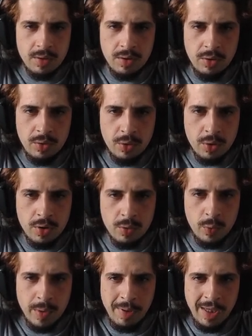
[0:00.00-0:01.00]
Your
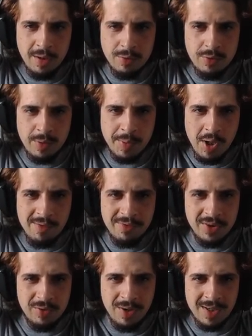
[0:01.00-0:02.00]
We Make You Drip coffee
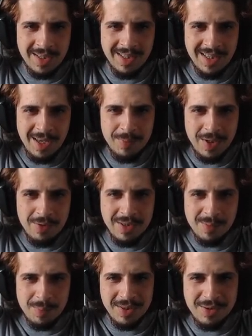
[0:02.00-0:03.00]
truck in Cape Town is
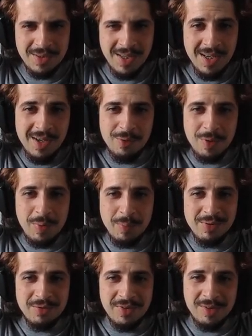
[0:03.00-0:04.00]
a place where
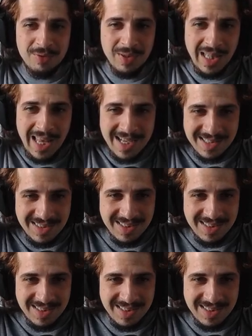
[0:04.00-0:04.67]
people feel relaxed,